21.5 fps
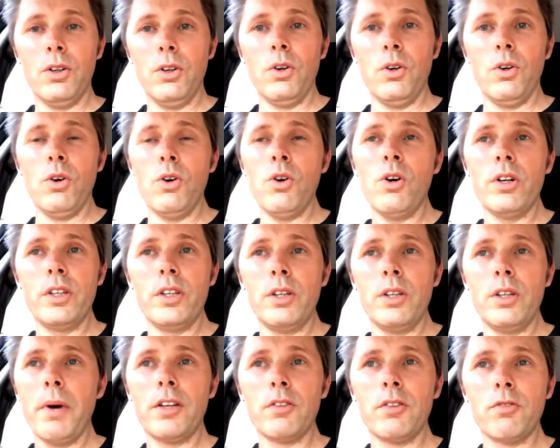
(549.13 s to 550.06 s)
or you
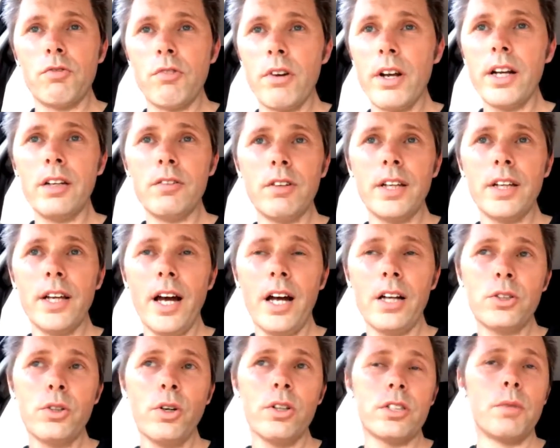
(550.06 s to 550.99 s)
make a really really hard
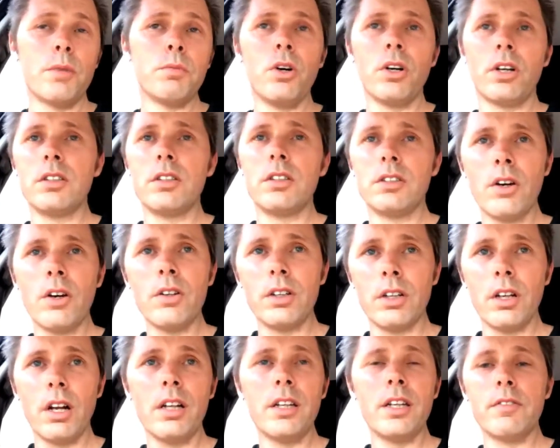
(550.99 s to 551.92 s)
choice i'm not condoning
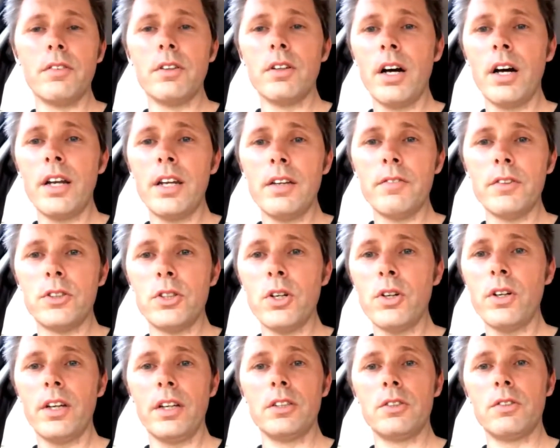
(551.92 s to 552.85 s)
i never i never
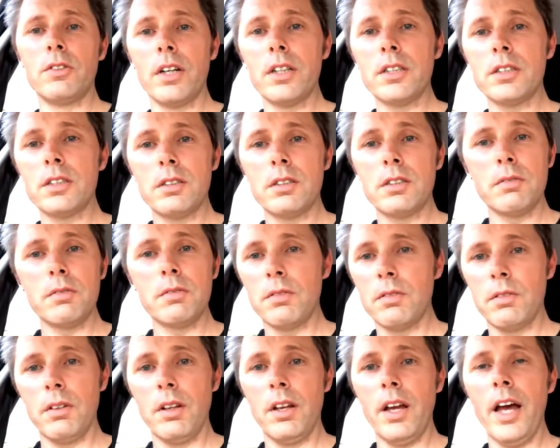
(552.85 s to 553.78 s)
took any drugs
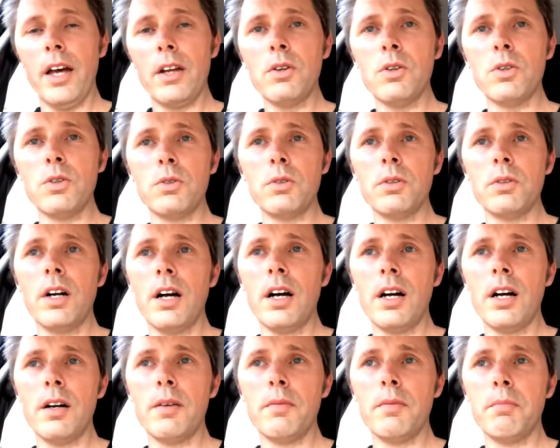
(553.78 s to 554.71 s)
at all
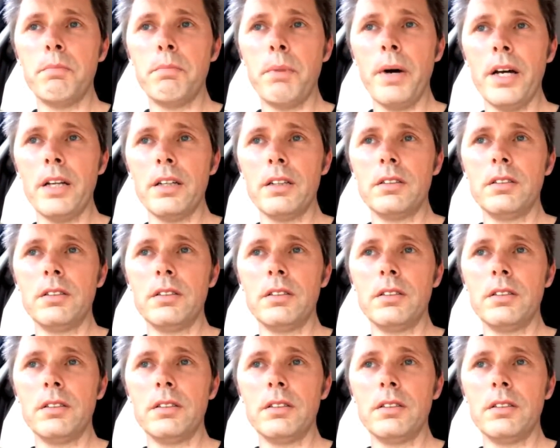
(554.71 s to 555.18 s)
um, but